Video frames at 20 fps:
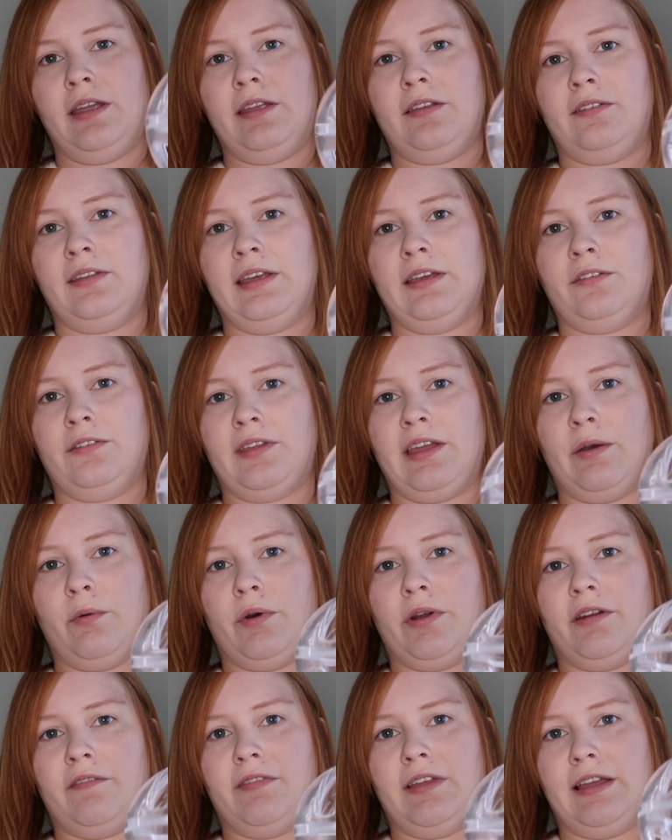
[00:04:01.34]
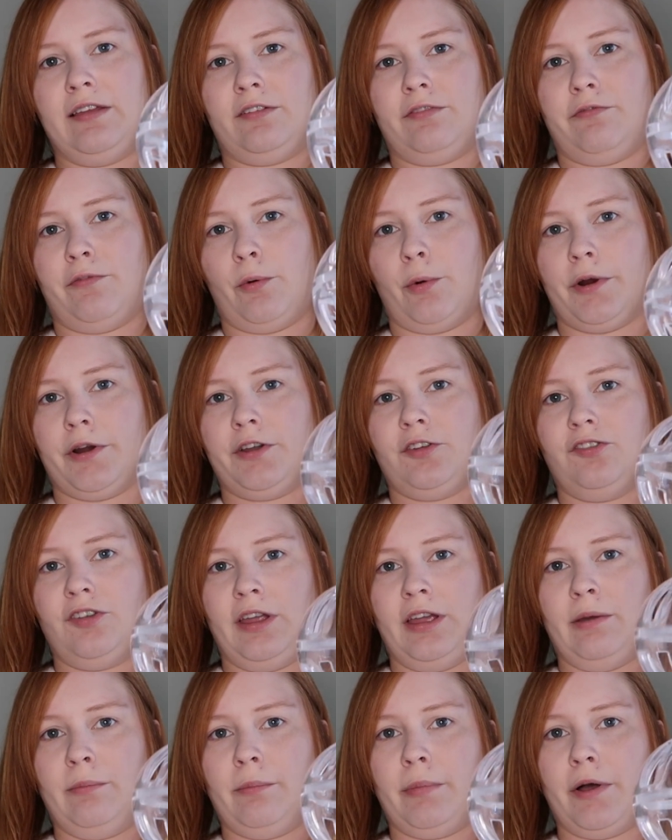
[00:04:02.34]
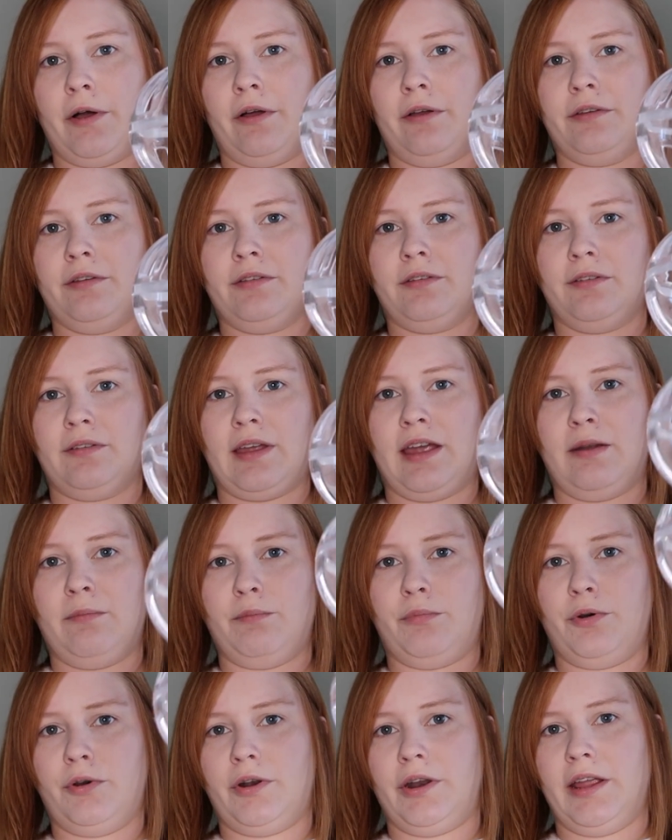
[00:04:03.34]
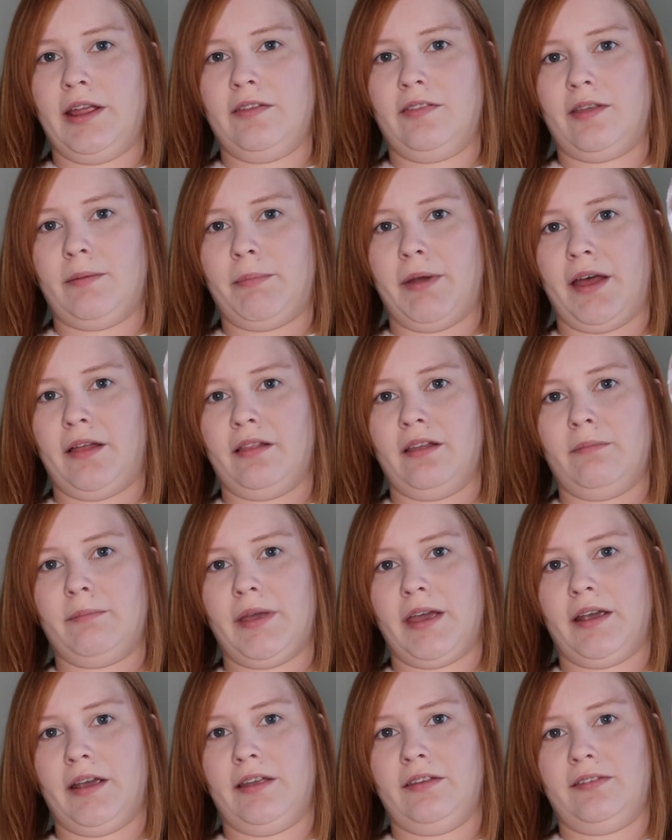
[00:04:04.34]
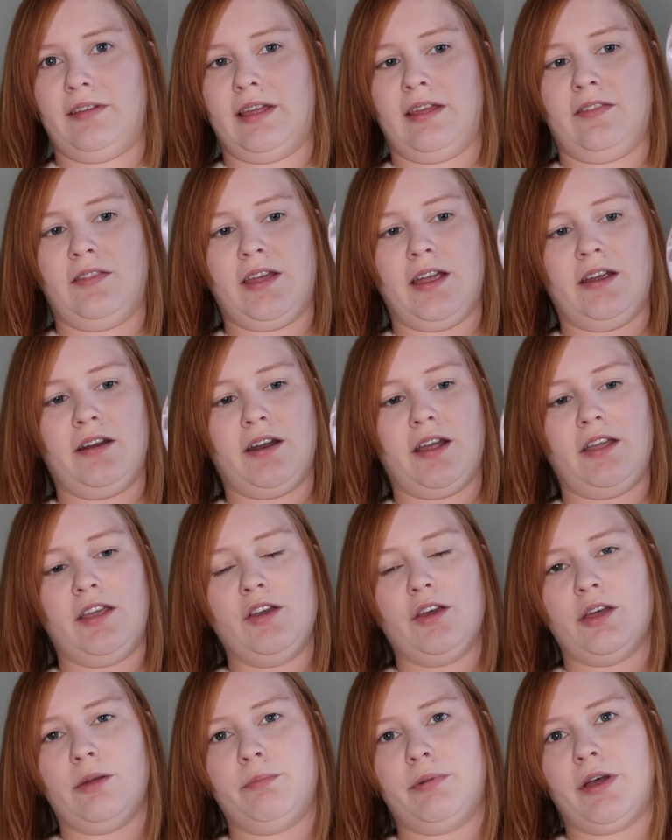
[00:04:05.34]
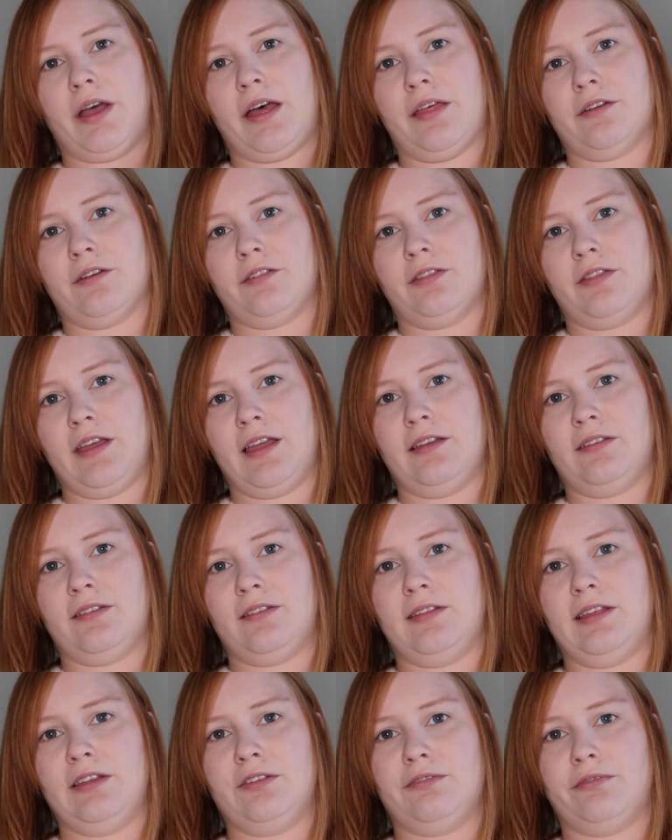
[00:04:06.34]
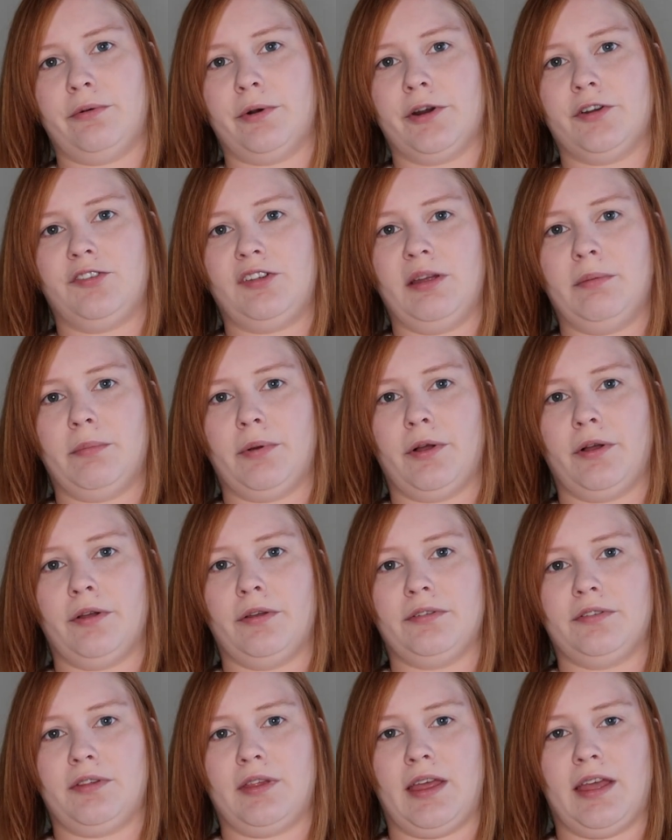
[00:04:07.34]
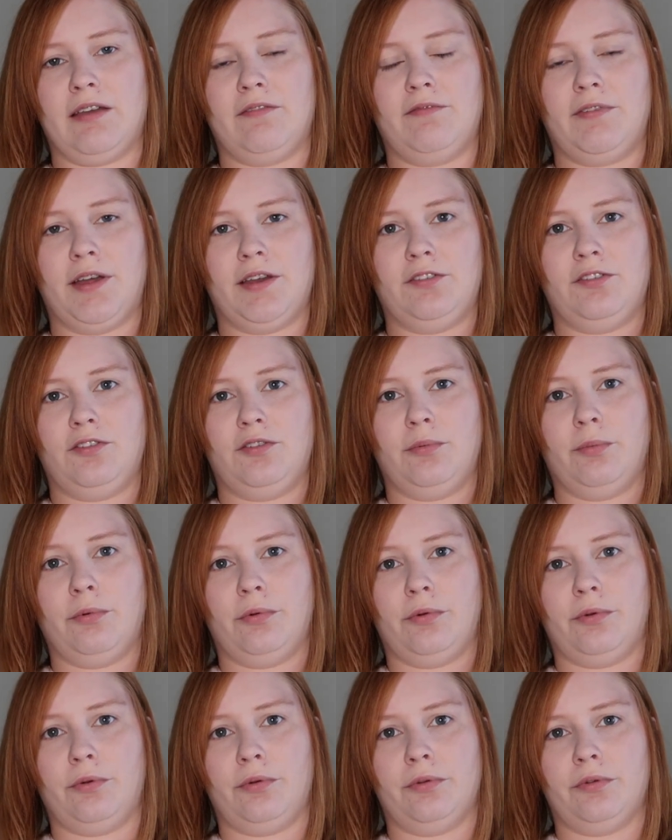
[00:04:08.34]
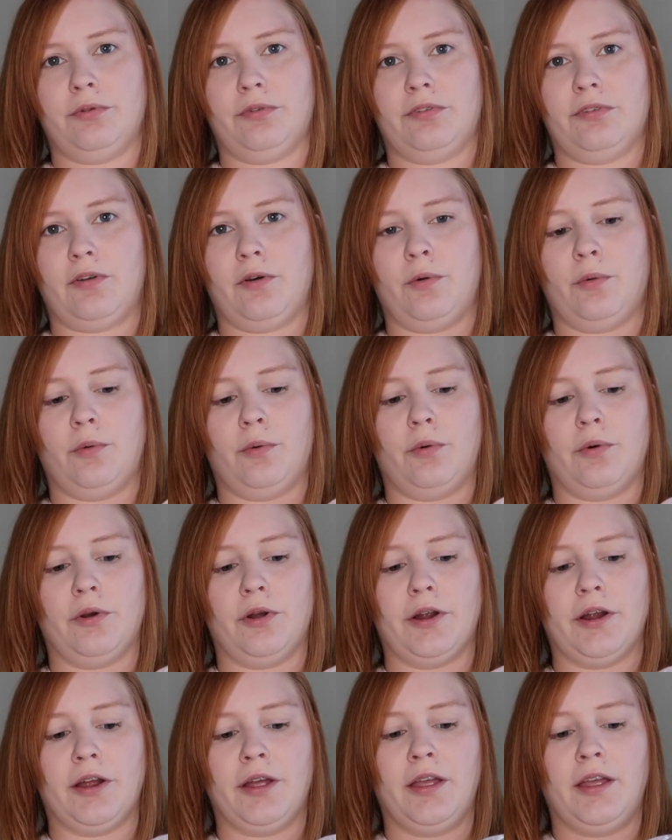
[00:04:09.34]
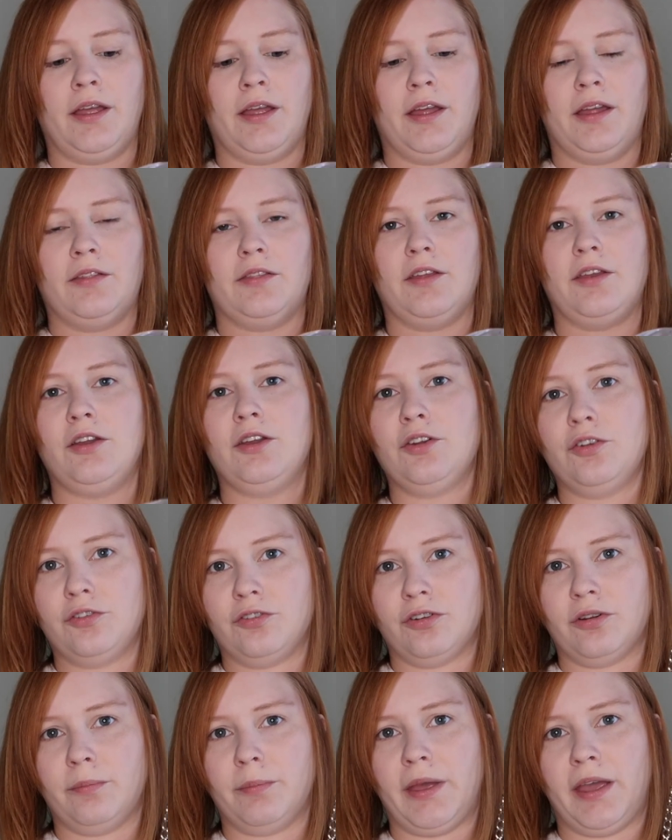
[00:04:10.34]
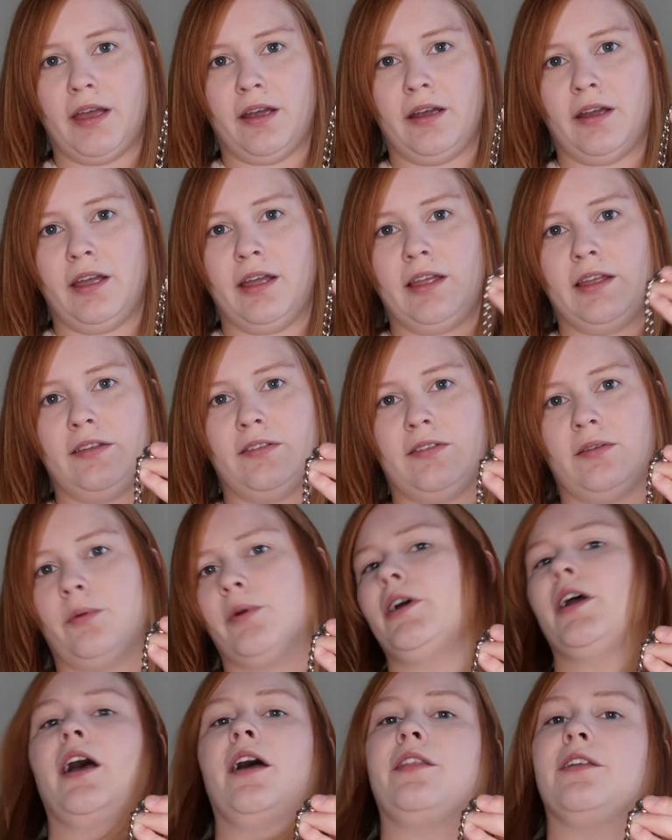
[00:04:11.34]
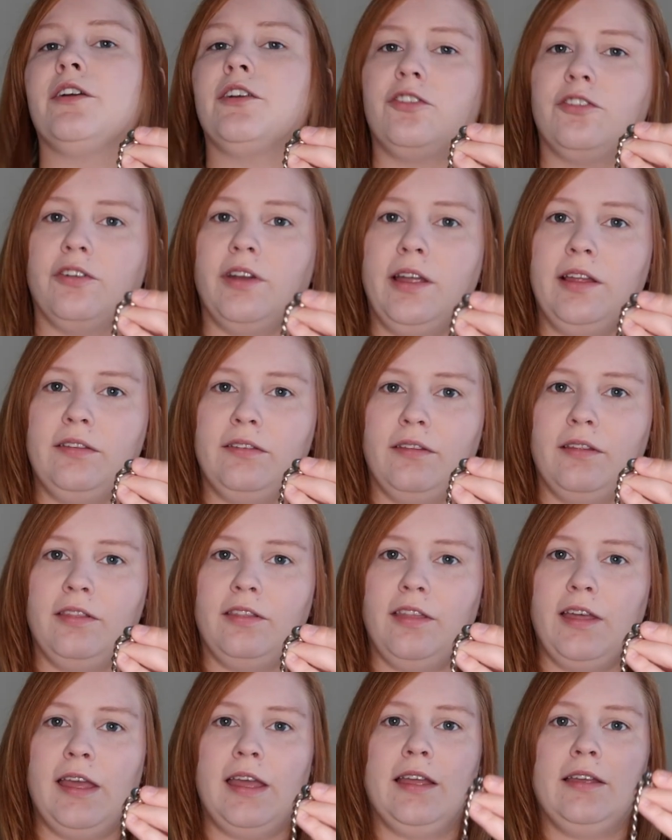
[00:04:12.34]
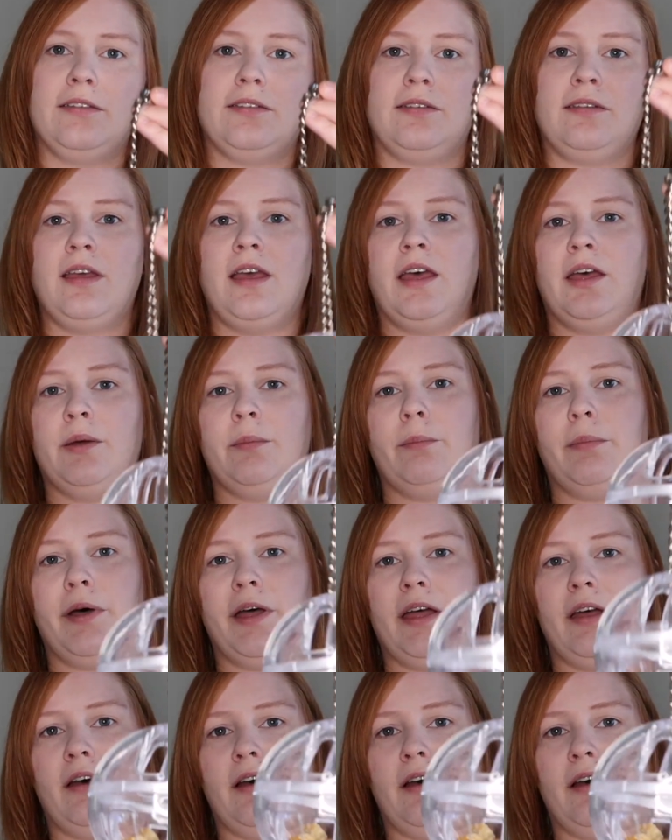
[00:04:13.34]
is using one of these foraging balls and putting the pellet berries in there. Now you could put other things in these foraging balls like vegetables or the berries or other treats and things. But